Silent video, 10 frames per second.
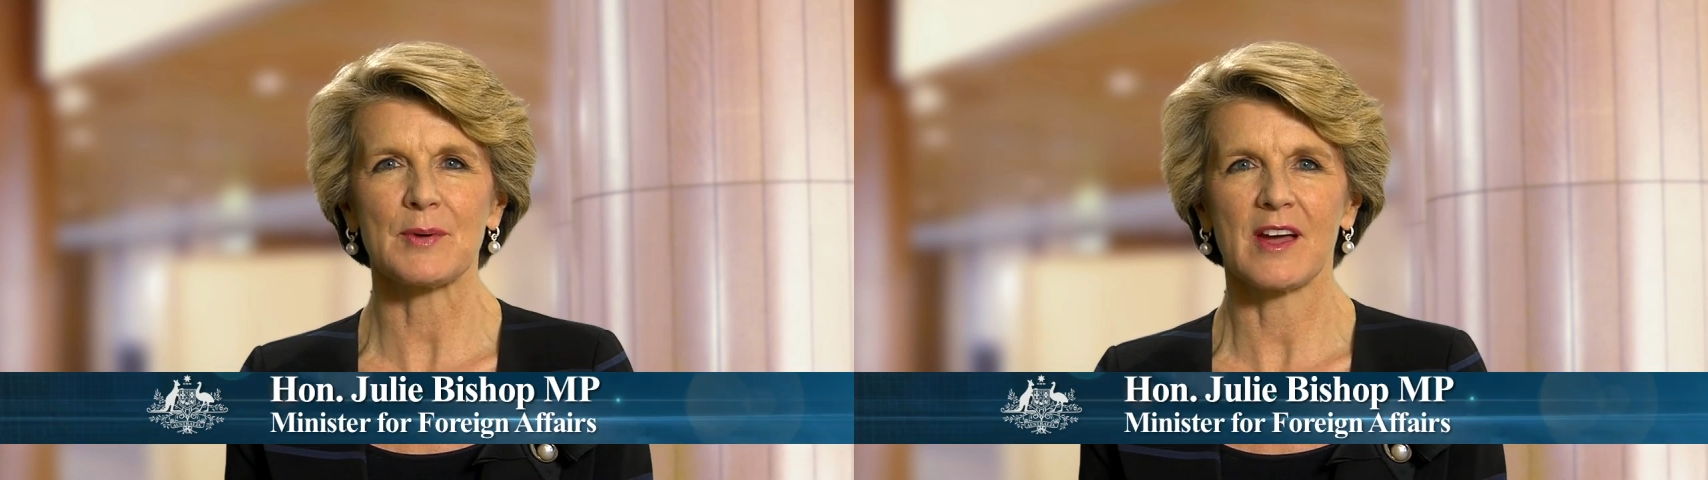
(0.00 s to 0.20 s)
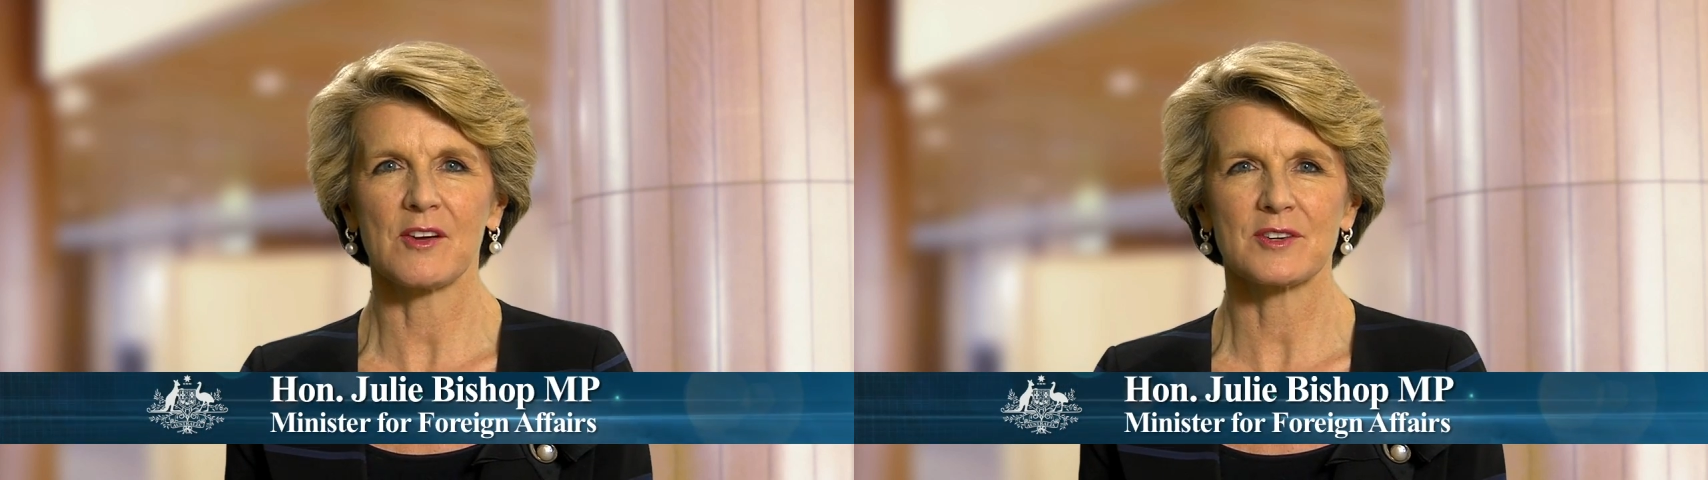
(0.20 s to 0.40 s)

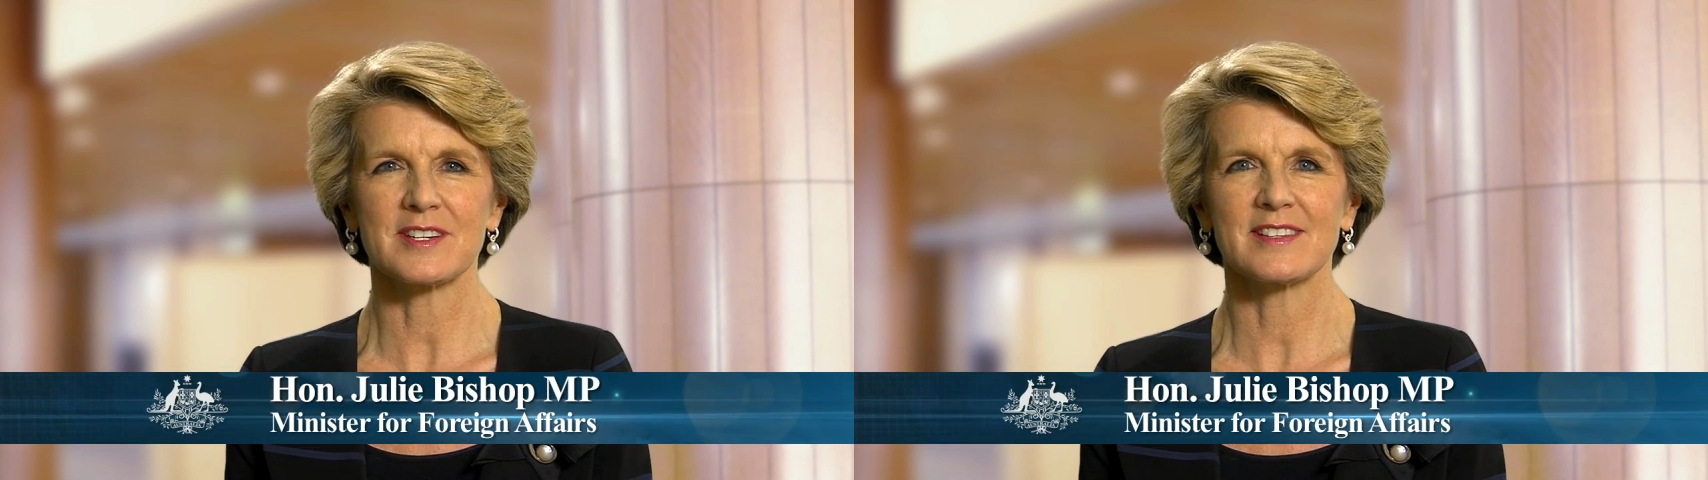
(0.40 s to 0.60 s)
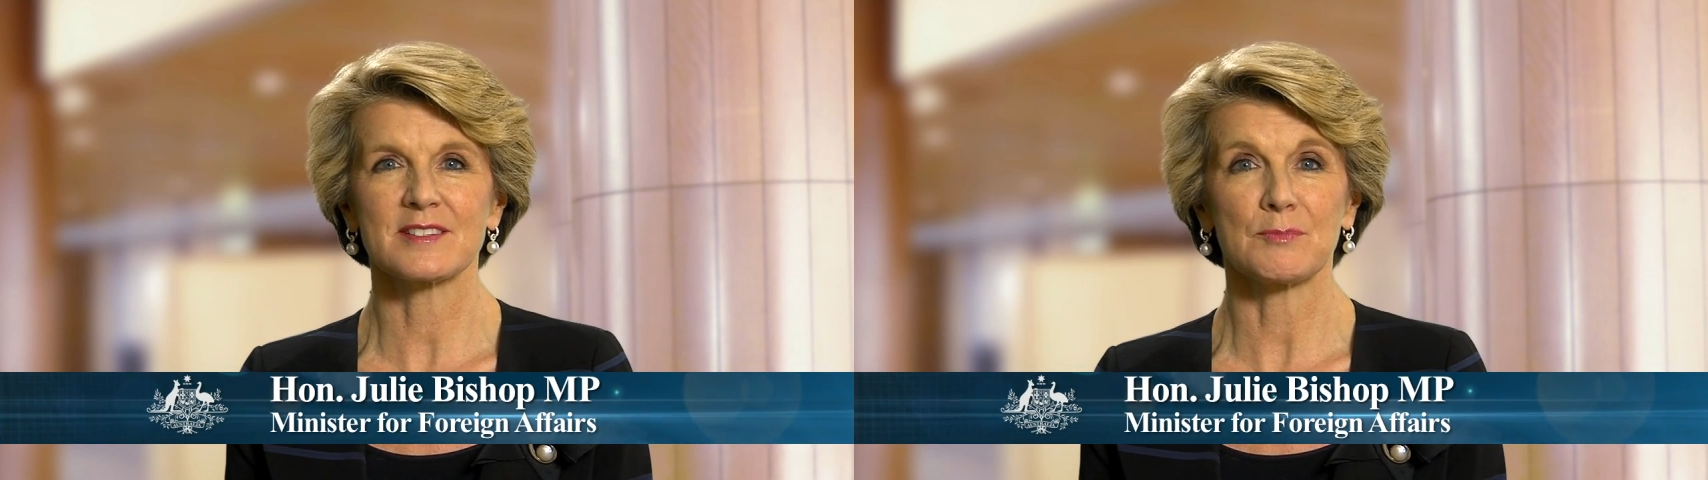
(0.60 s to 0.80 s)

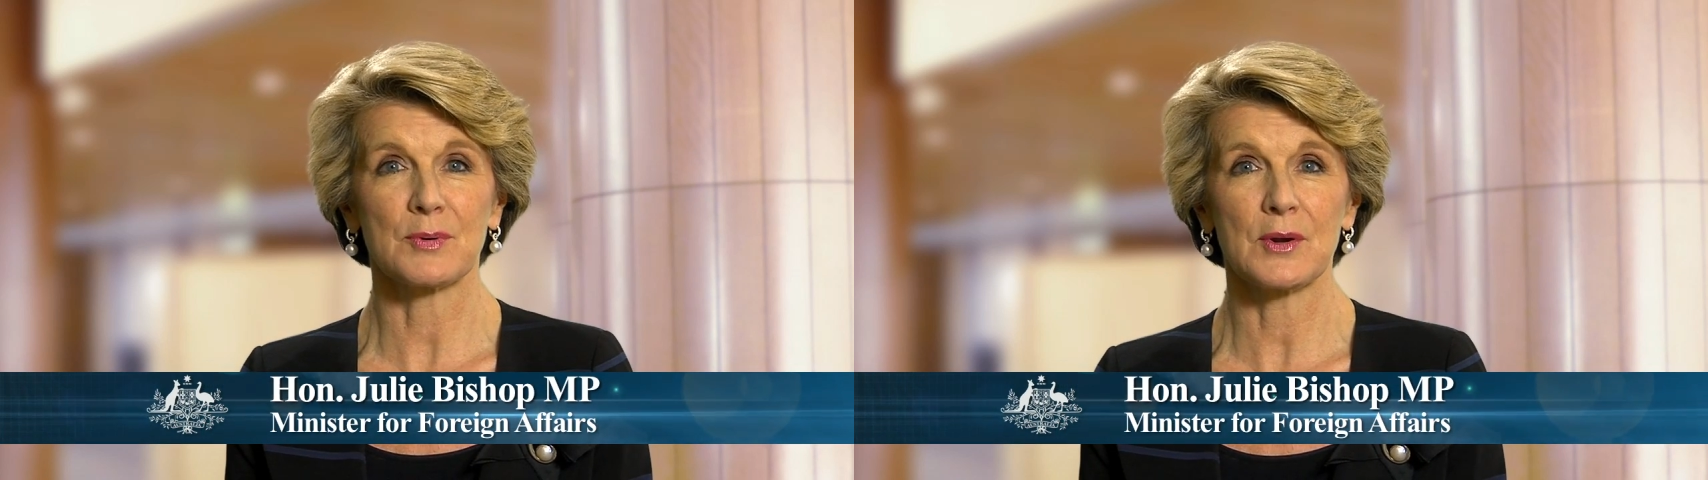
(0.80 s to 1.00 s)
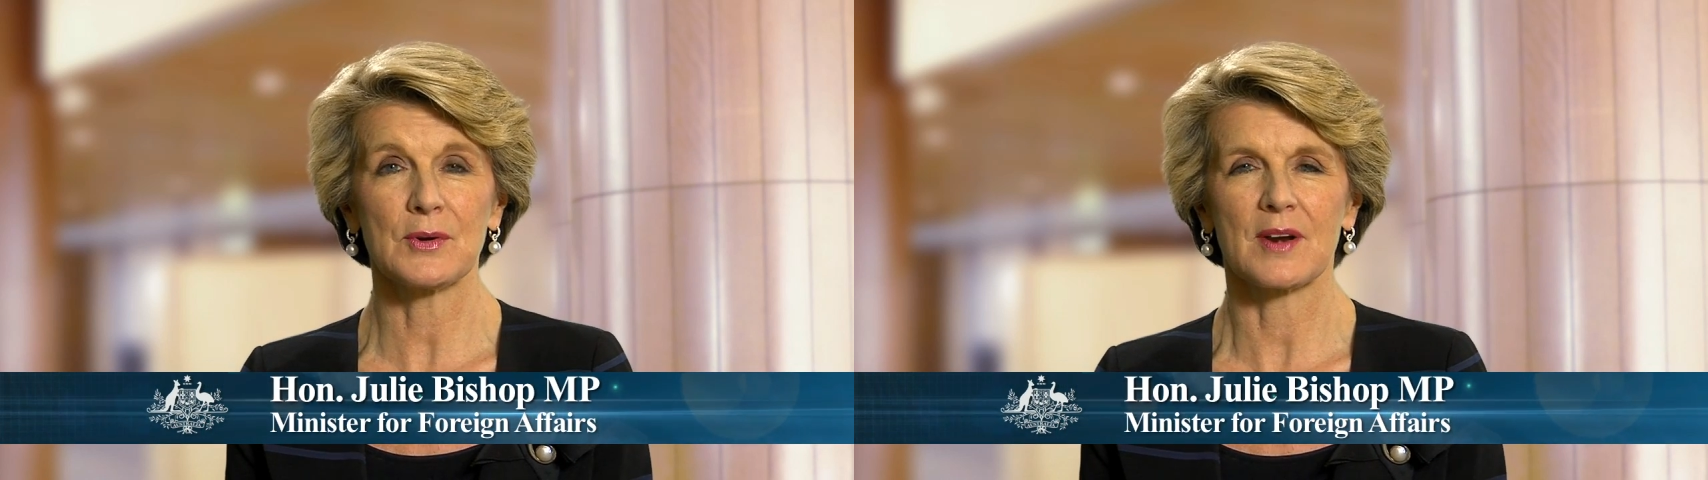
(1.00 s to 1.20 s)
priorities and
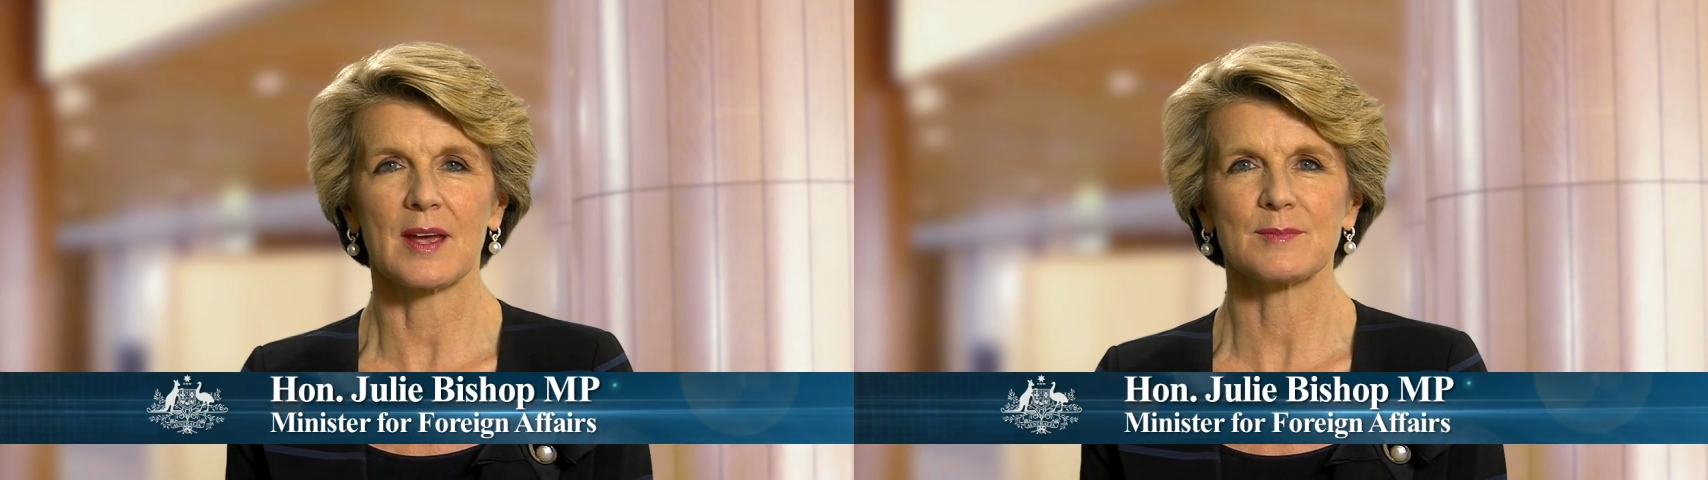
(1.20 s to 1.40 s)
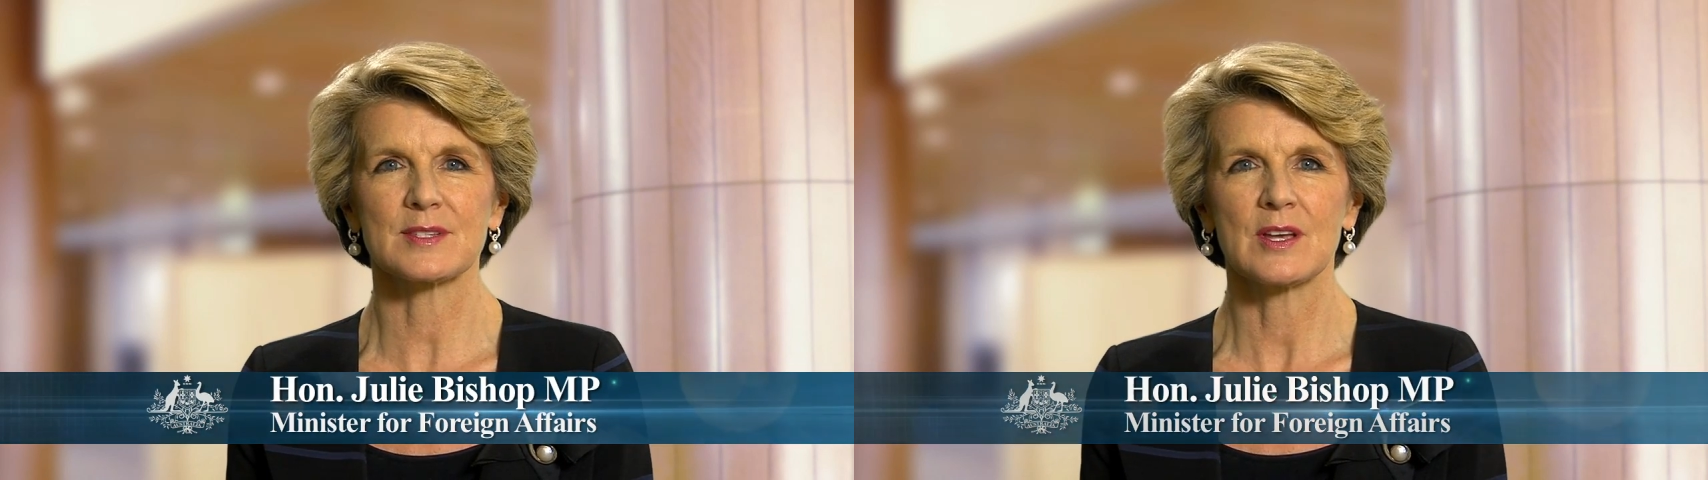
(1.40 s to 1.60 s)

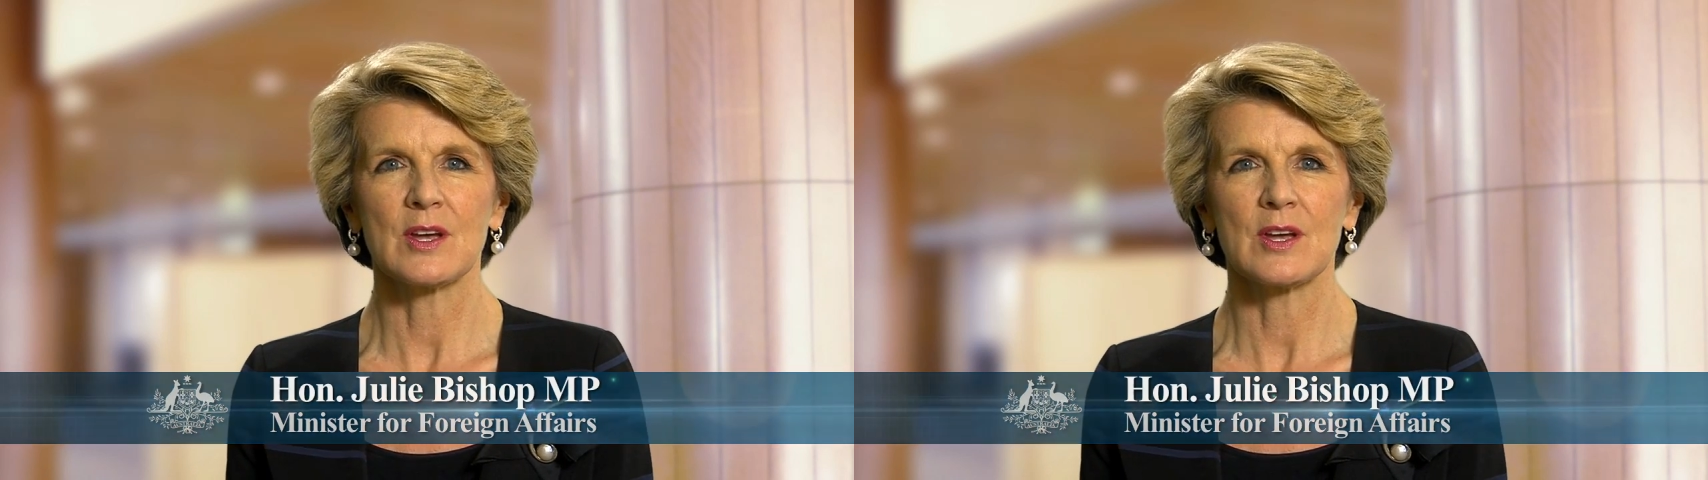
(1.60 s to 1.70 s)
programs